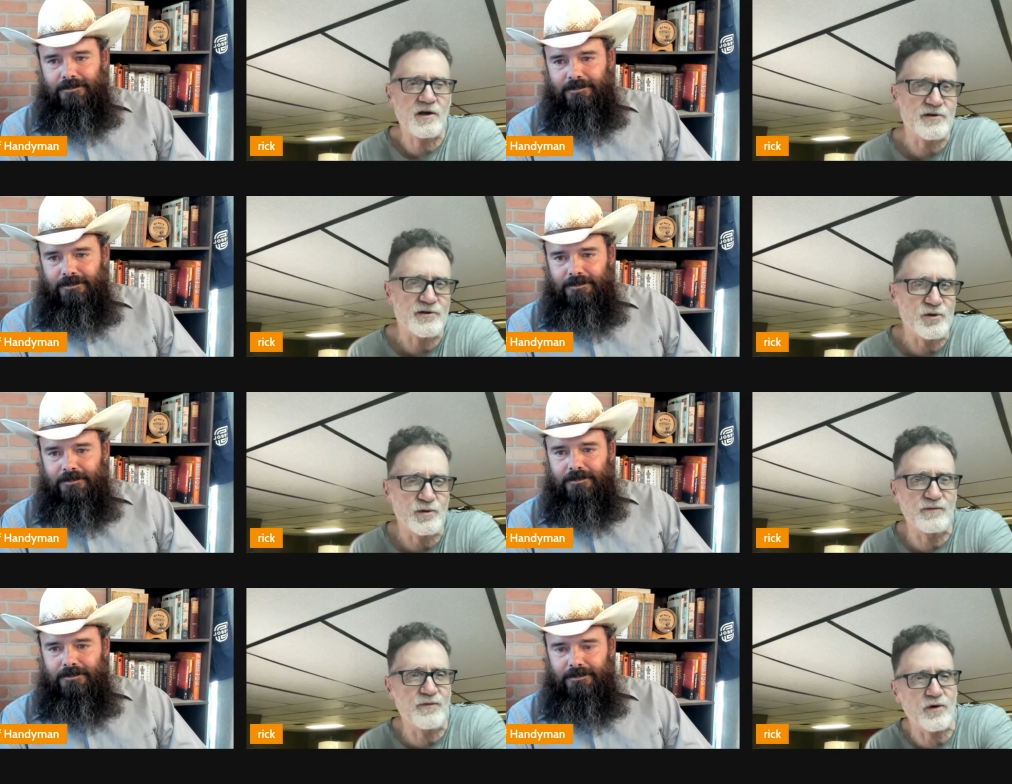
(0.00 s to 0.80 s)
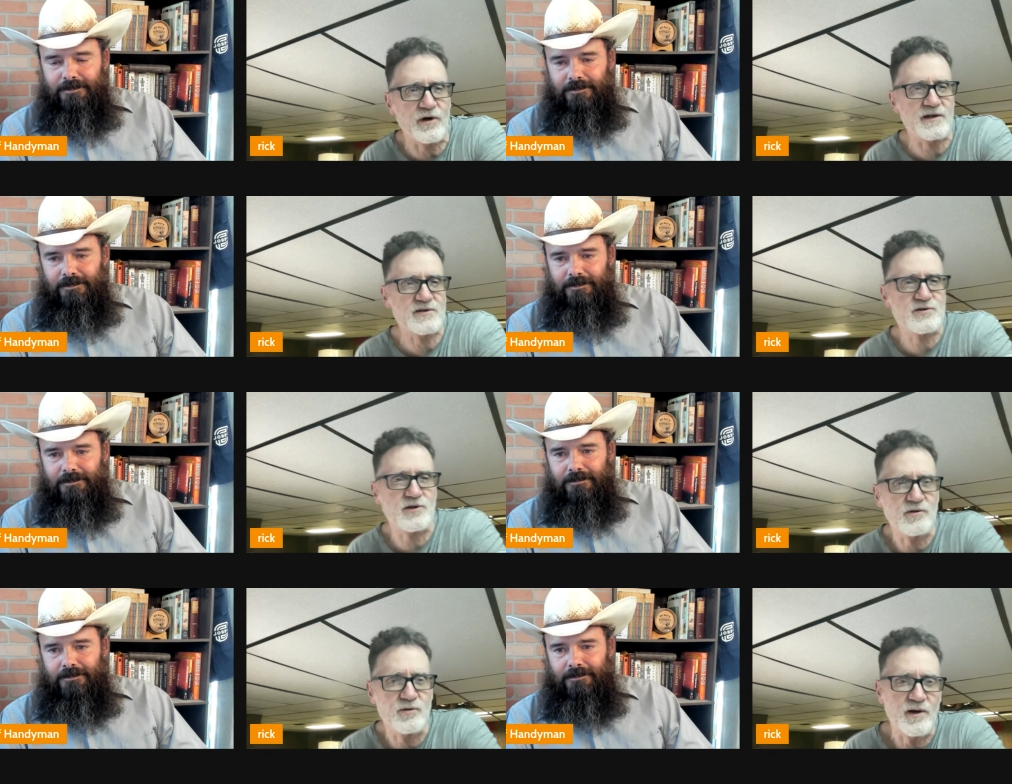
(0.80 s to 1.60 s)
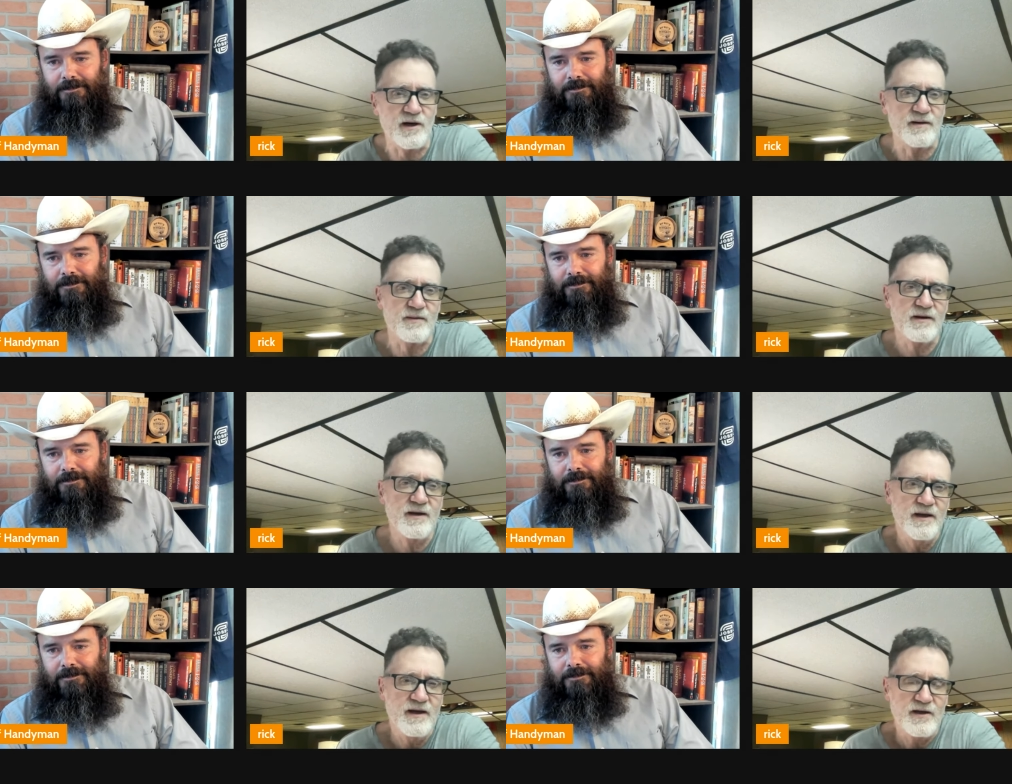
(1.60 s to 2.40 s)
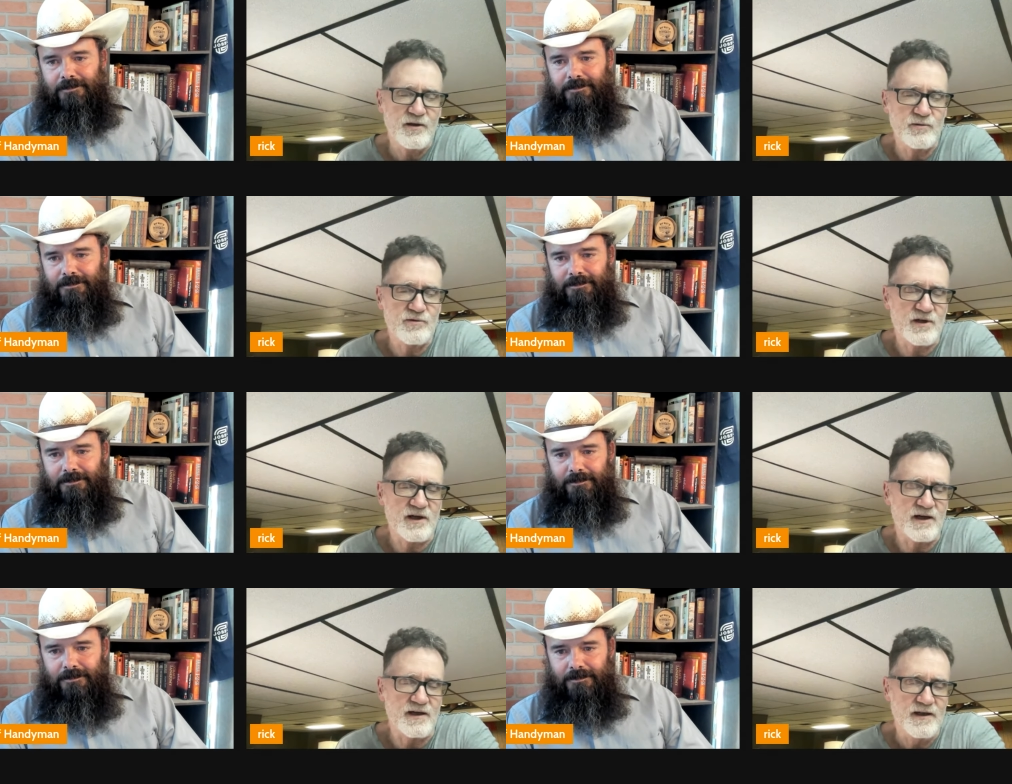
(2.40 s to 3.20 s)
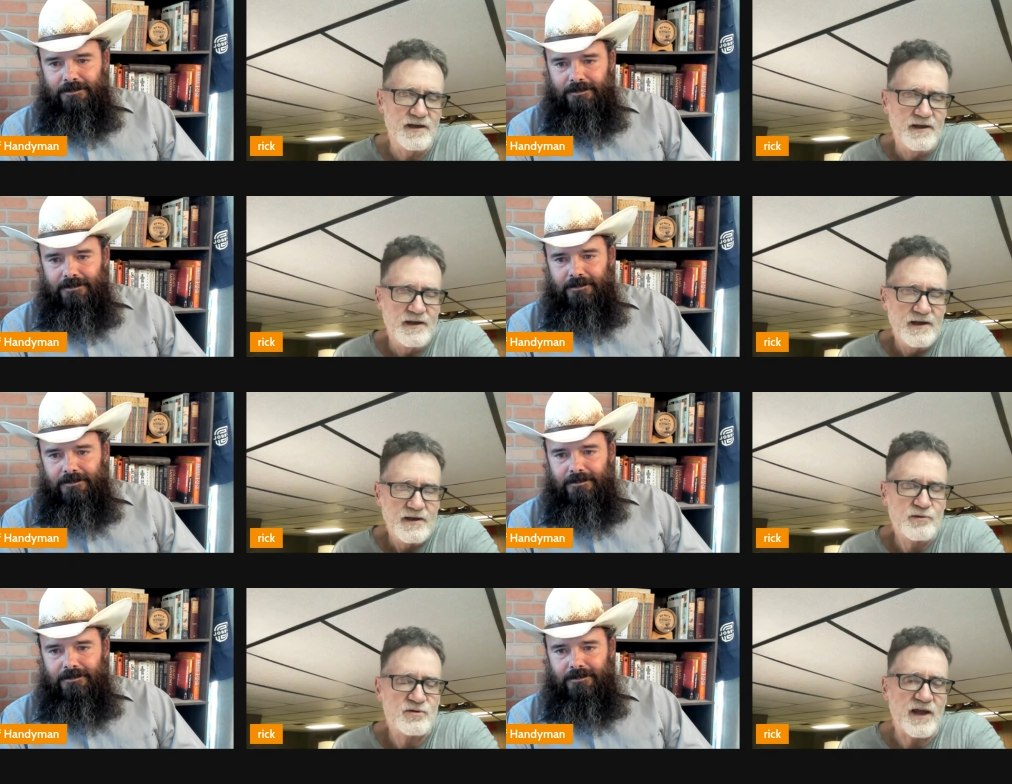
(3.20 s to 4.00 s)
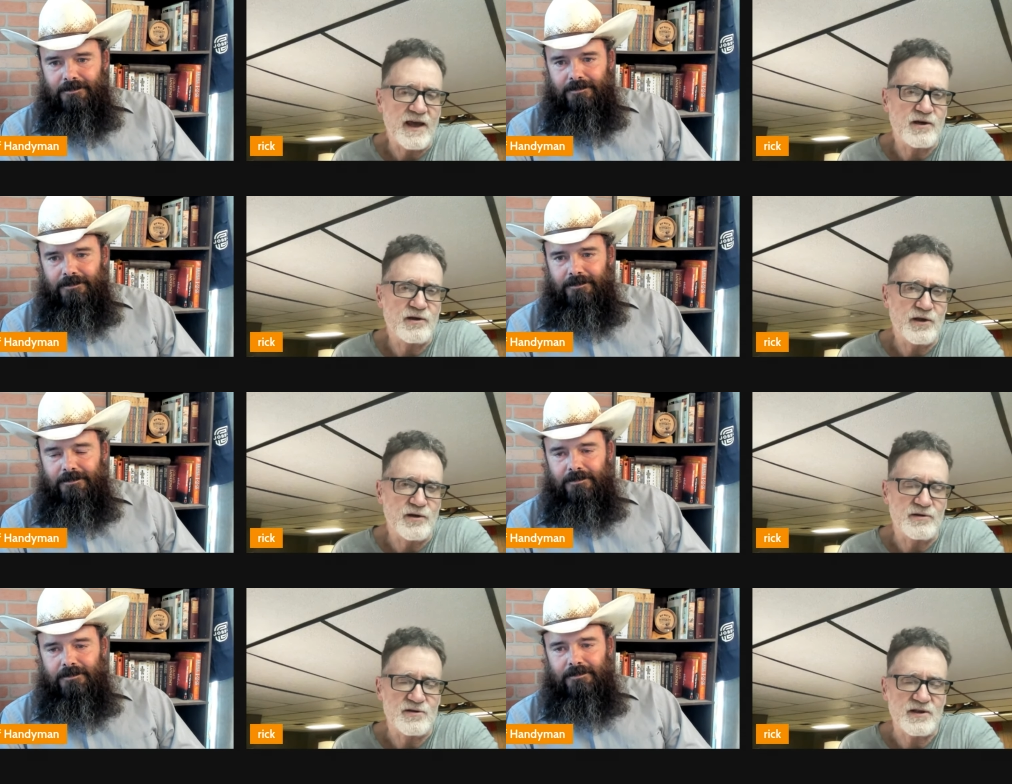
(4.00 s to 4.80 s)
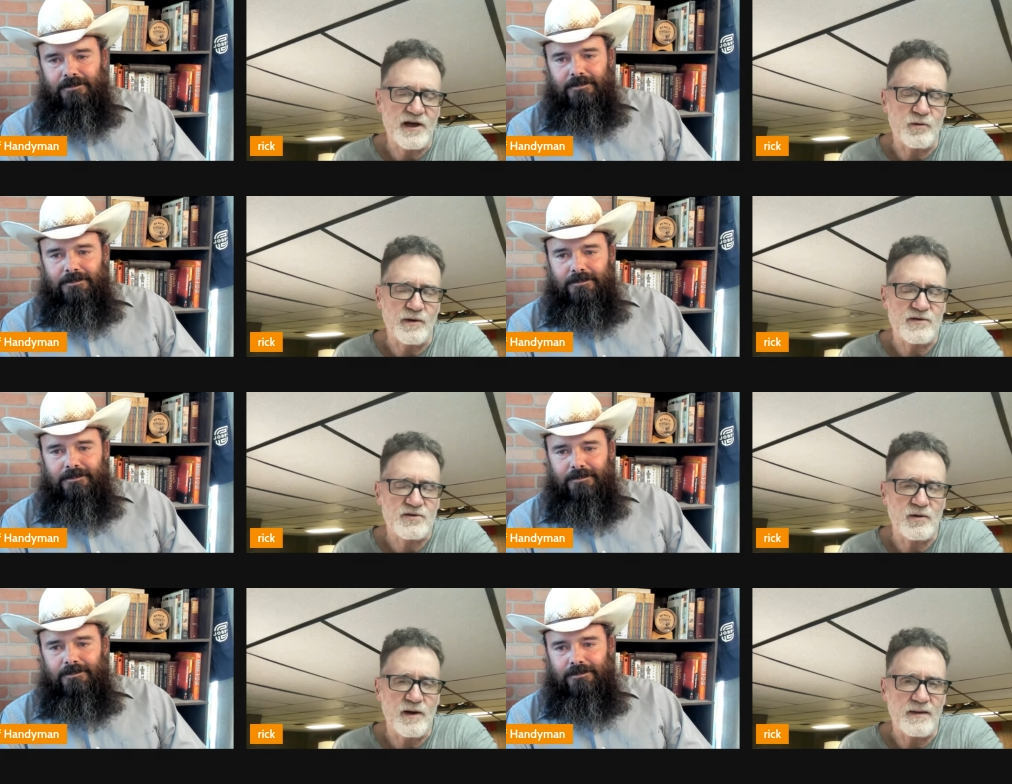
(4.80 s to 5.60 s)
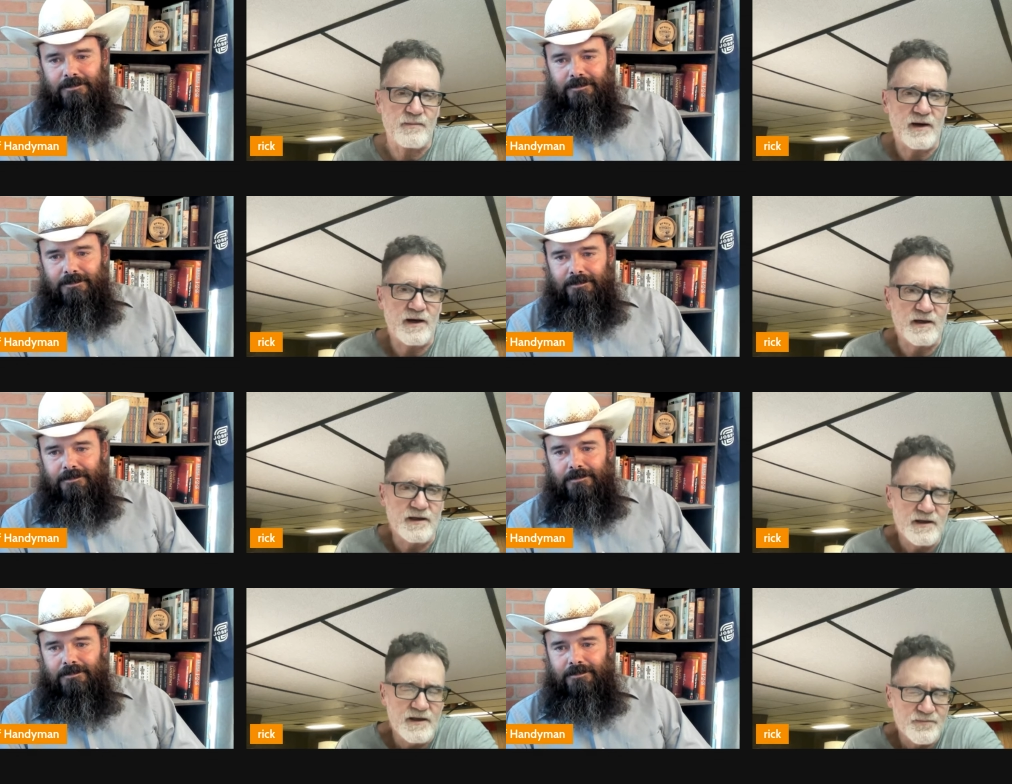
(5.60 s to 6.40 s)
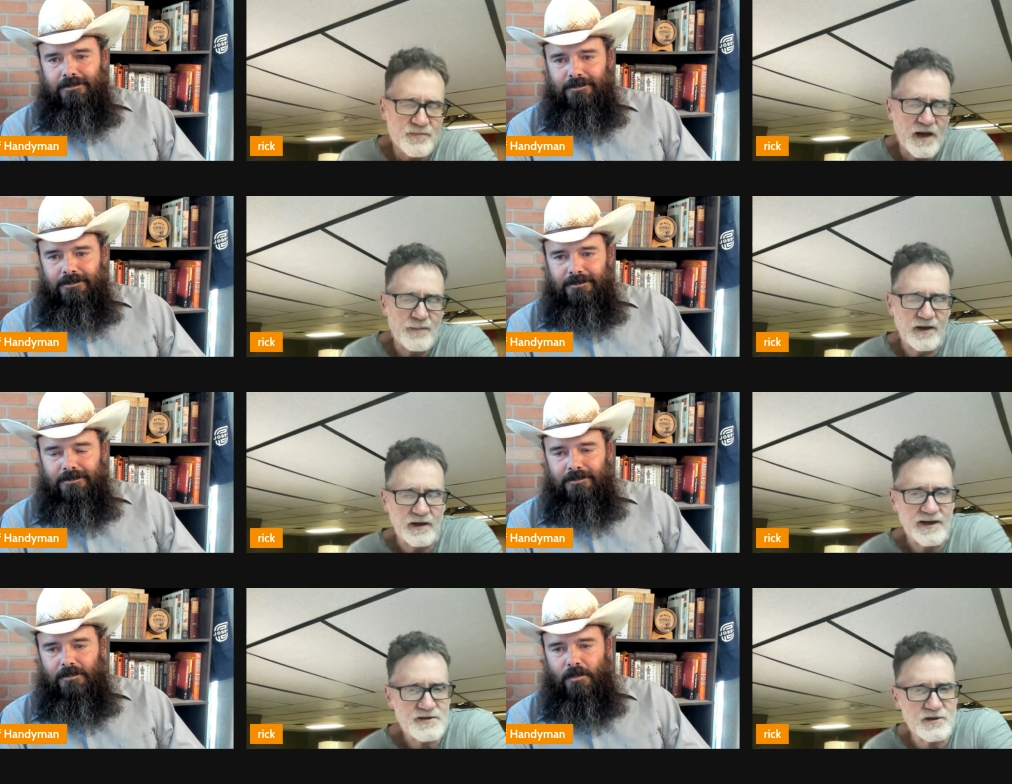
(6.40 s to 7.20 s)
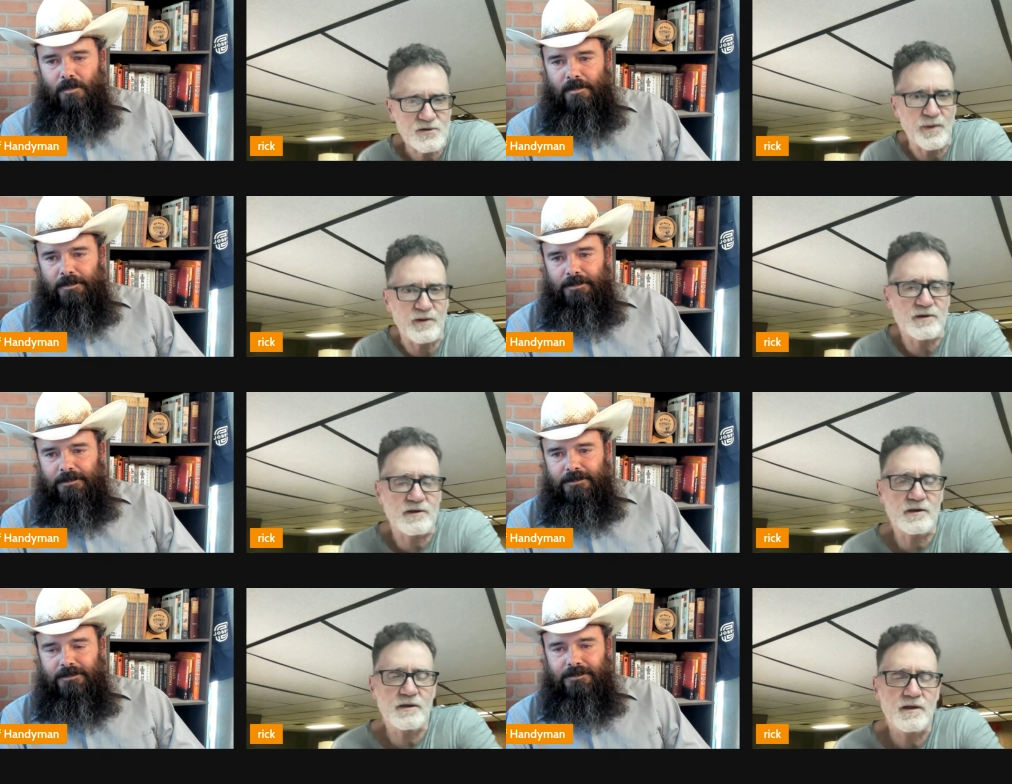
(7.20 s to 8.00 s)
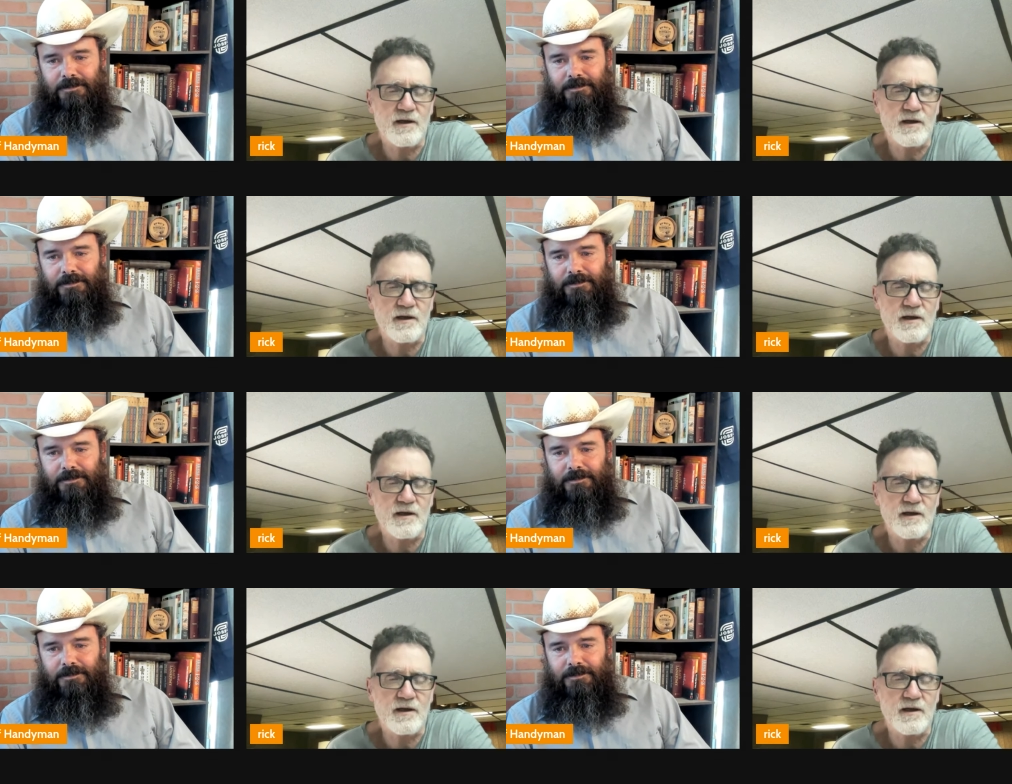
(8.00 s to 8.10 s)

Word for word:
Speaker 1: all you're doing for us. So uh, huge, uh, huge thank you to you to start with. So I'm uh, I've been a licensed builder